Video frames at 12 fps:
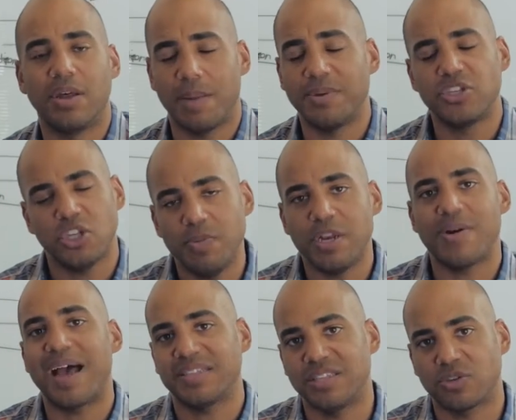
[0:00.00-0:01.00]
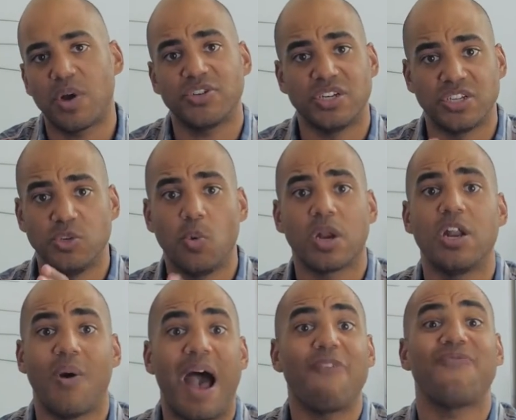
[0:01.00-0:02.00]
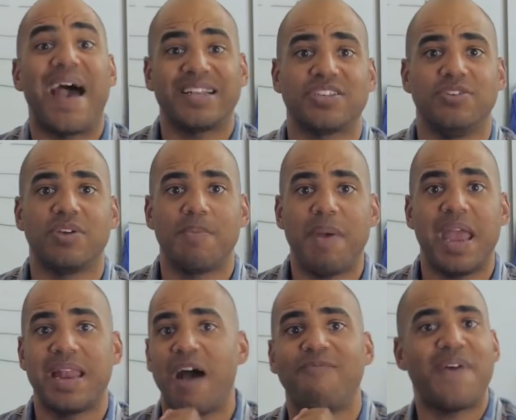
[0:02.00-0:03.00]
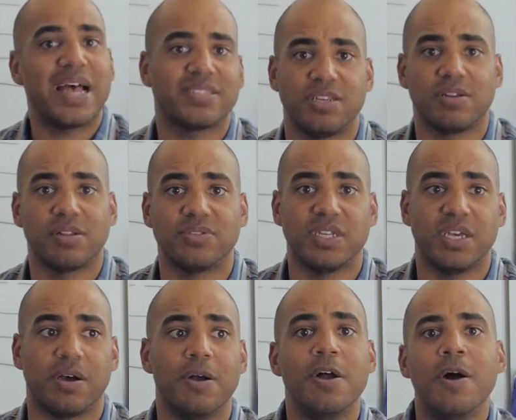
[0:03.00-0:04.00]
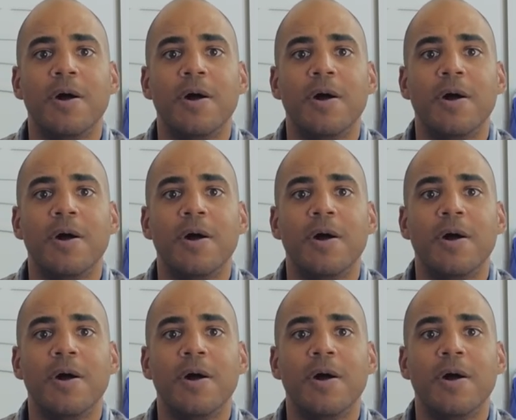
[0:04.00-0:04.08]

And I'm assuming you're asking this question because you want to know how fast can you get paid? How fast can you close a deal?